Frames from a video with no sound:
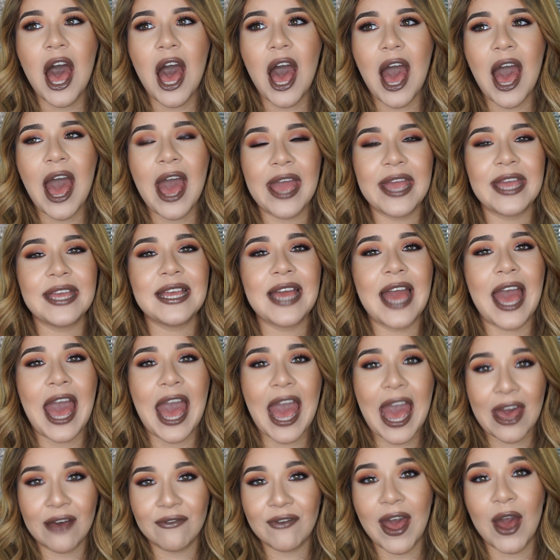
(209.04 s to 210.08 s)
I
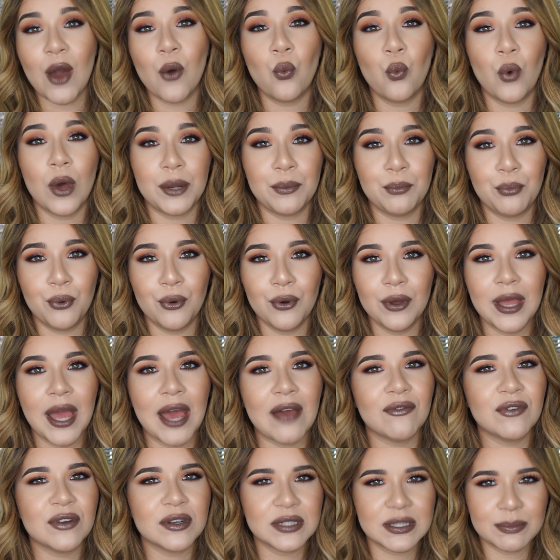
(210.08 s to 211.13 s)
have at one point.
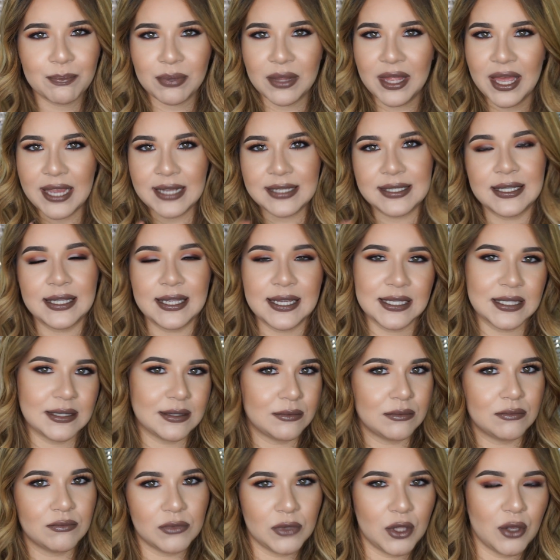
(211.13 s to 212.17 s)
I've replied to like
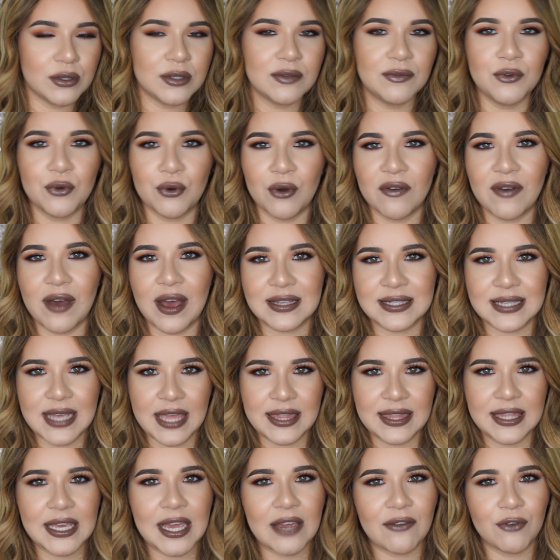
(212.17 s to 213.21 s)
those of you who have asked. I
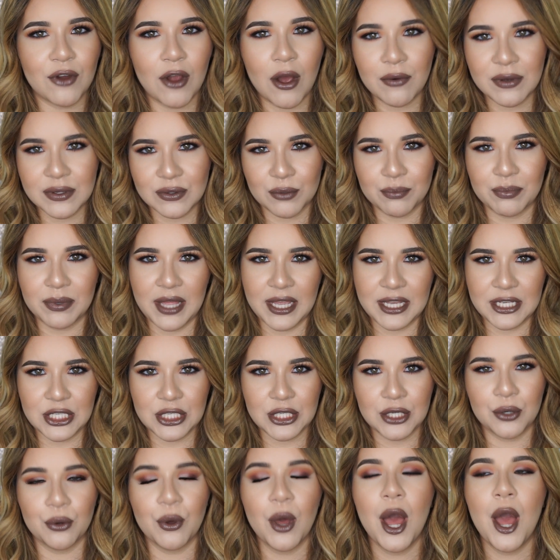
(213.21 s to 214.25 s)
think I've always replied to
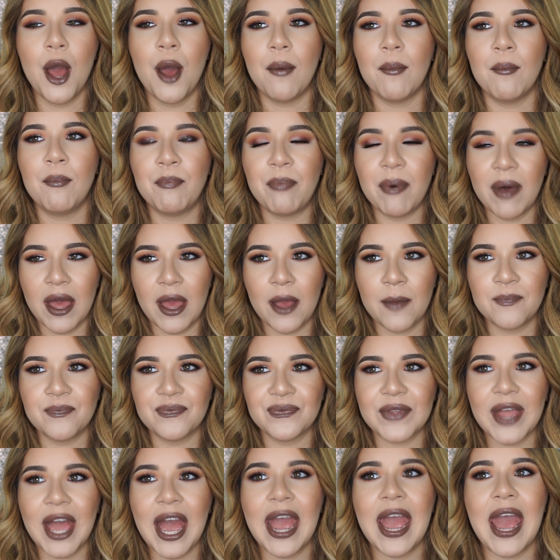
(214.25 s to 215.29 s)
you, but
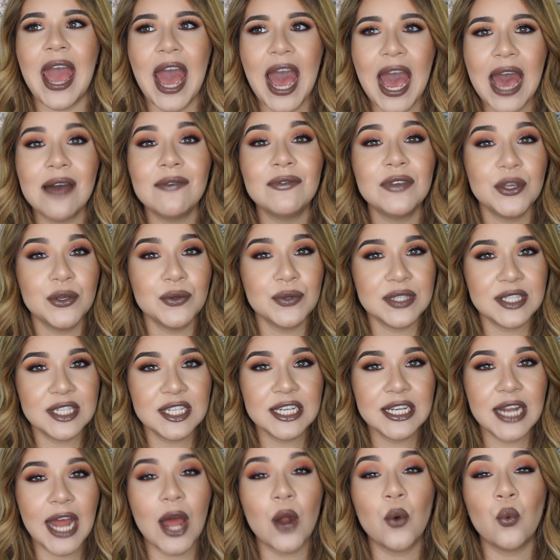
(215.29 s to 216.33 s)
I have used
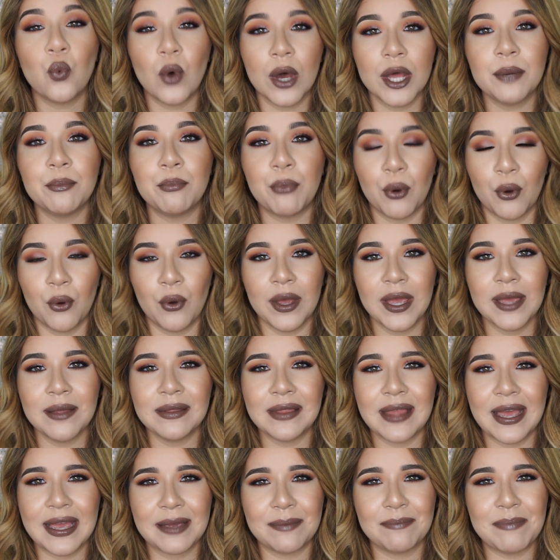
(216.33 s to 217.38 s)
it at one point,
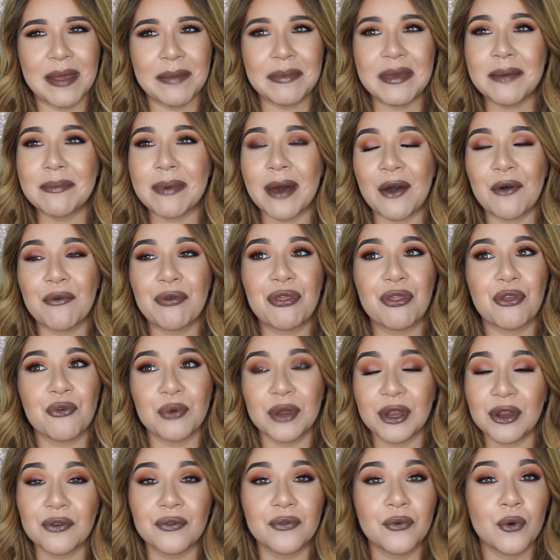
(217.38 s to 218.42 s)
like maybe about
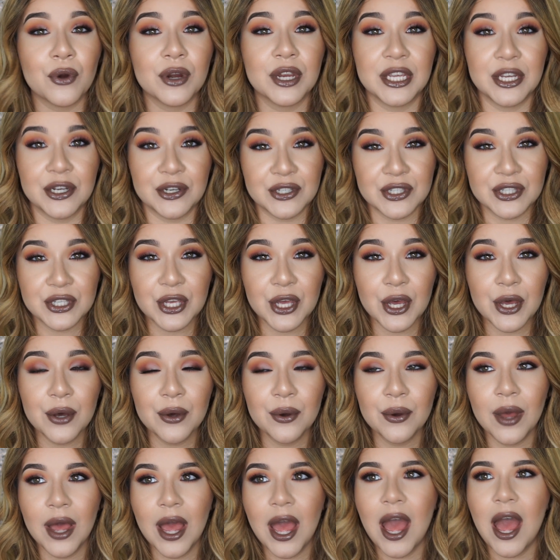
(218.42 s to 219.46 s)
3 or 4 years
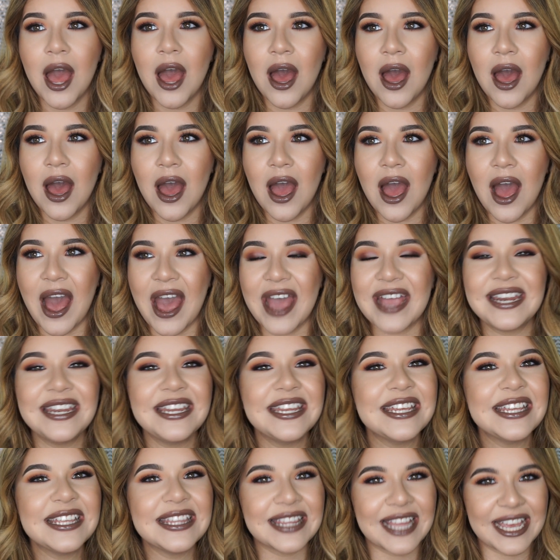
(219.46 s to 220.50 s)
ago. I
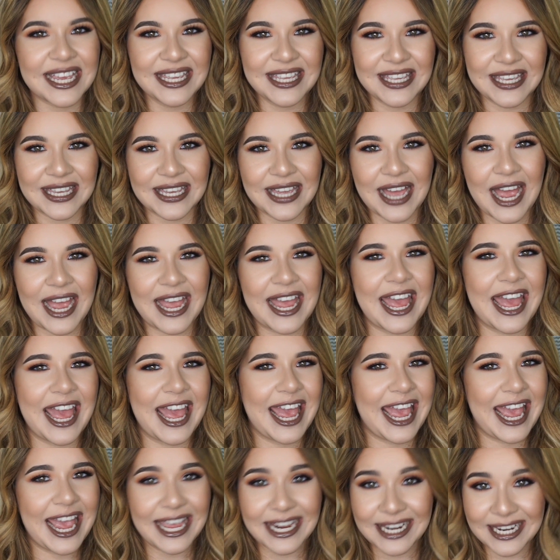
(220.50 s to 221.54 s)
didn't like it. I
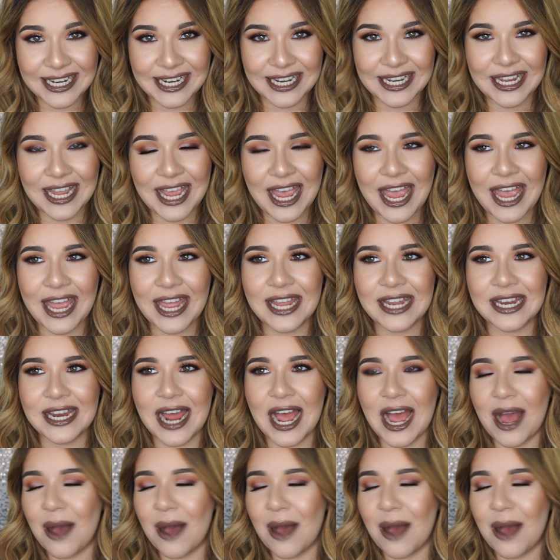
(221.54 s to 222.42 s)
hated it. And